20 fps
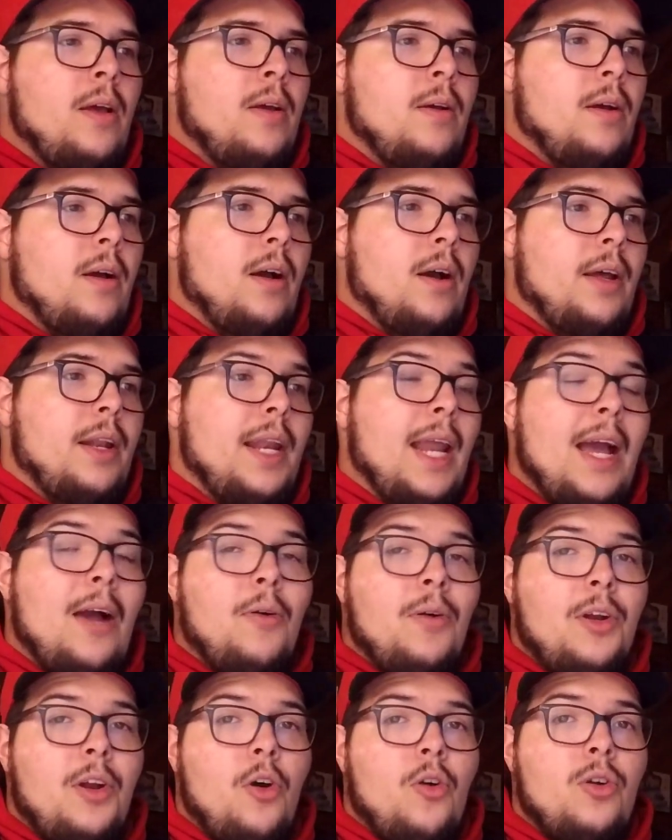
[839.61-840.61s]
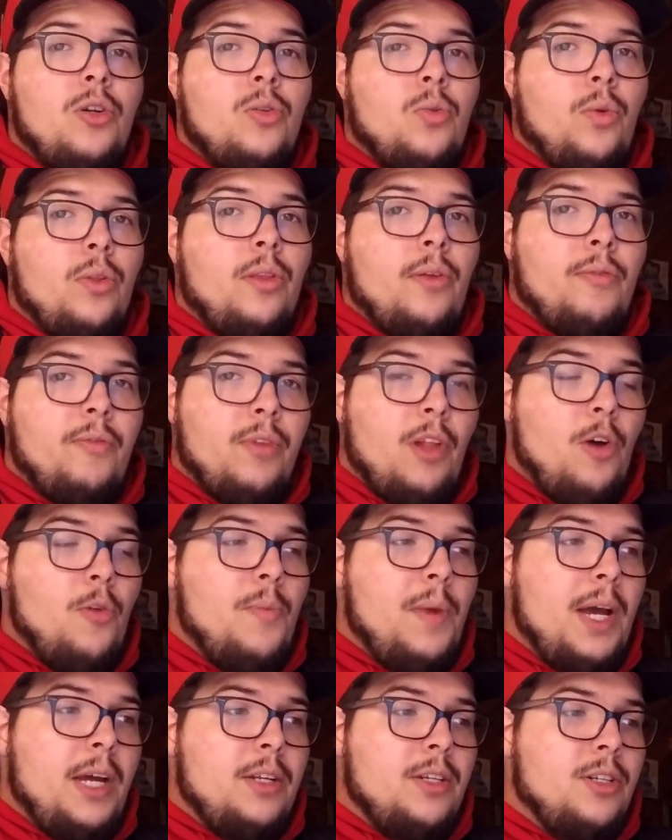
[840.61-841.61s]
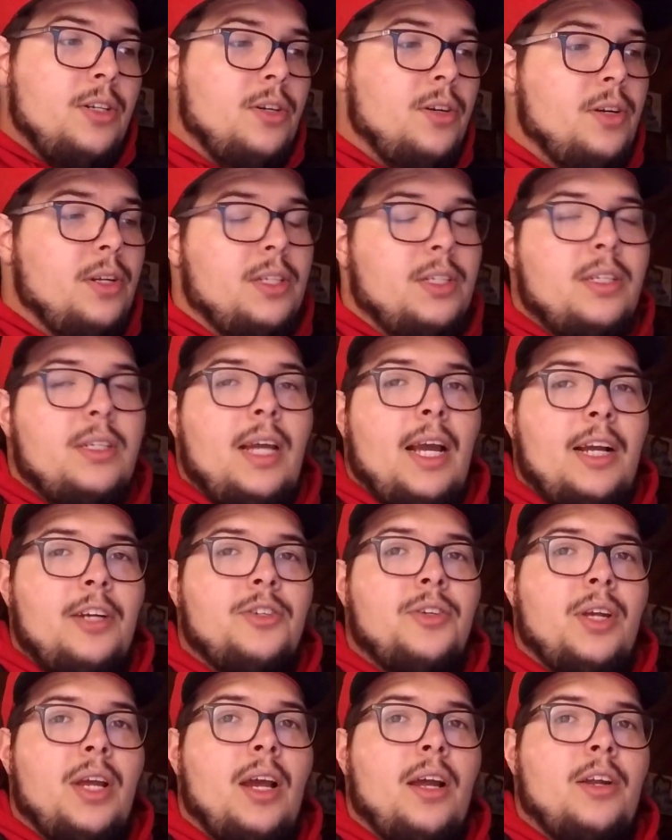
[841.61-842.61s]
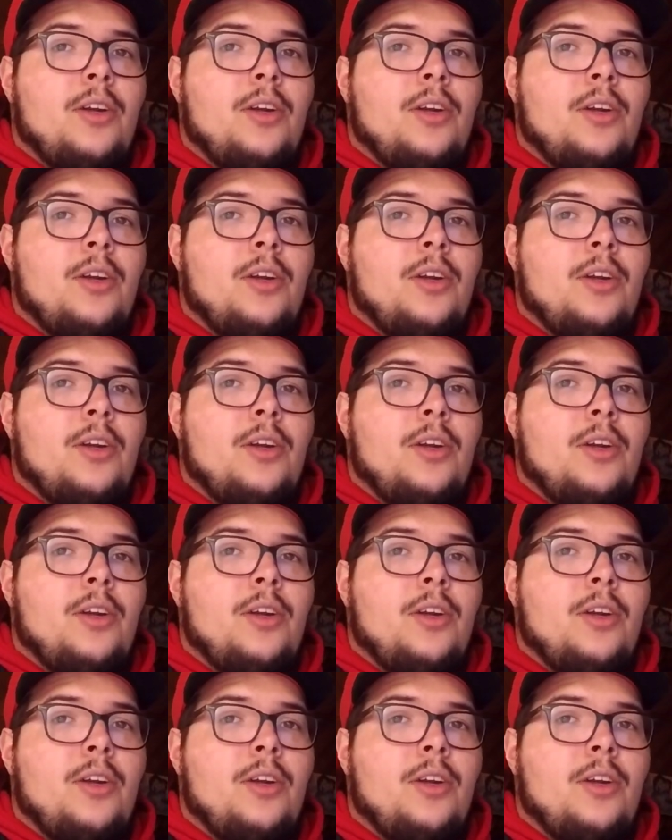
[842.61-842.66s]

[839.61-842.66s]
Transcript: Now I notice with the Flowmaster, it's actually kind of